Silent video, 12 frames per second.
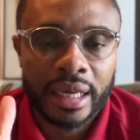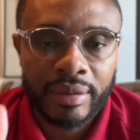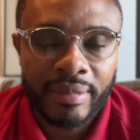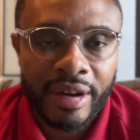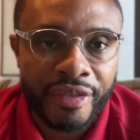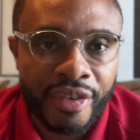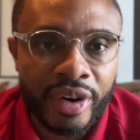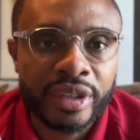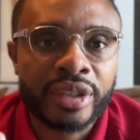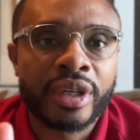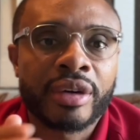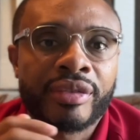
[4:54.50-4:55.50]
My
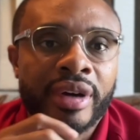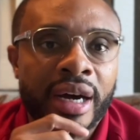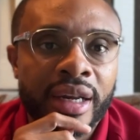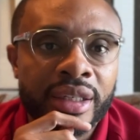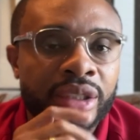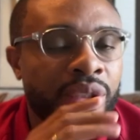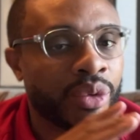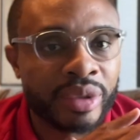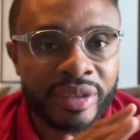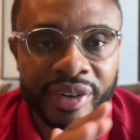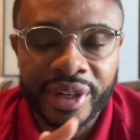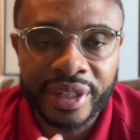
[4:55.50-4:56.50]
first year of college
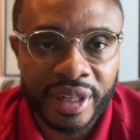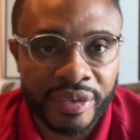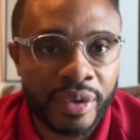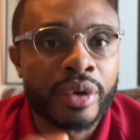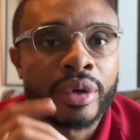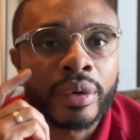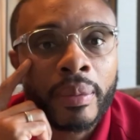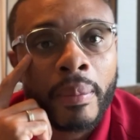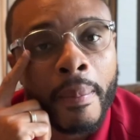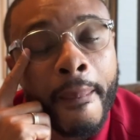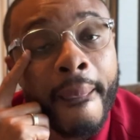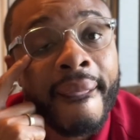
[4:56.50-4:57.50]
was very difficult.
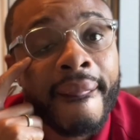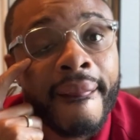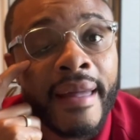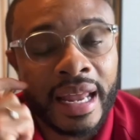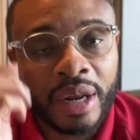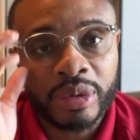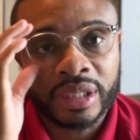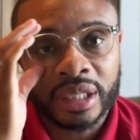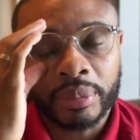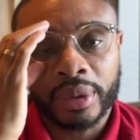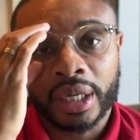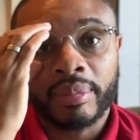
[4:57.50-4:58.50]
And it was
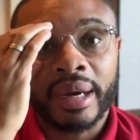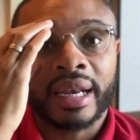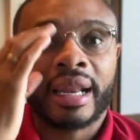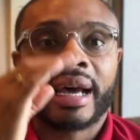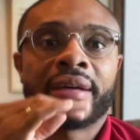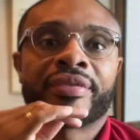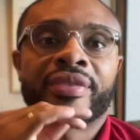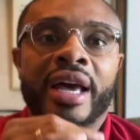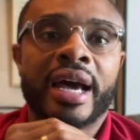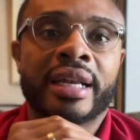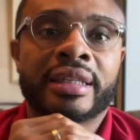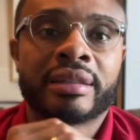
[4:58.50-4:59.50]
something in my life that